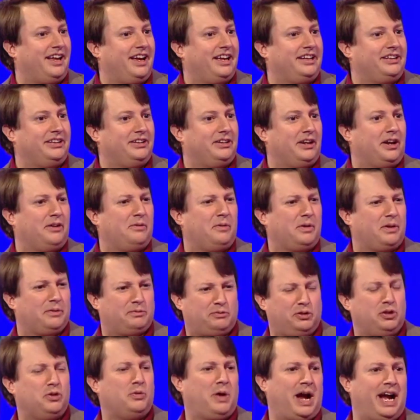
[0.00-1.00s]
like, you know,
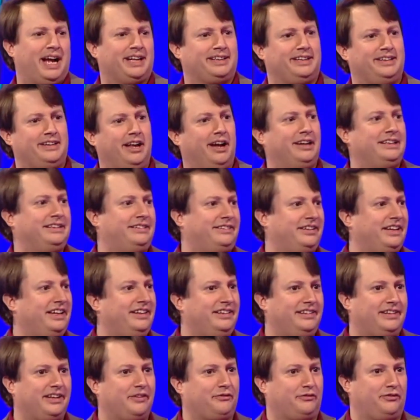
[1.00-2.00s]
you had
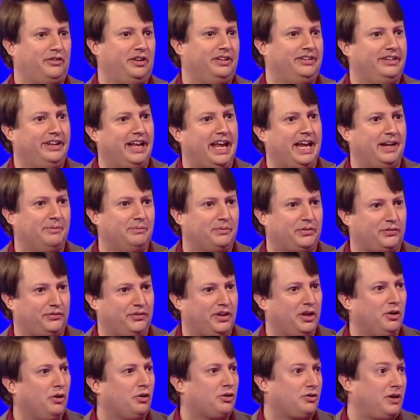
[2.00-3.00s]
19 different names for
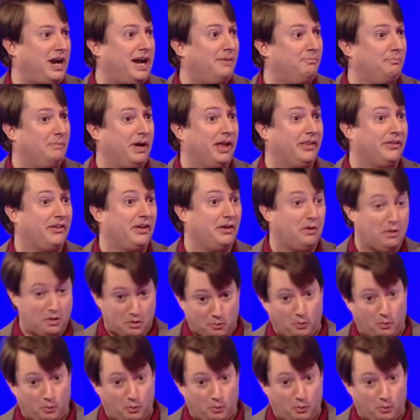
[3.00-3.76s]
your grandmother?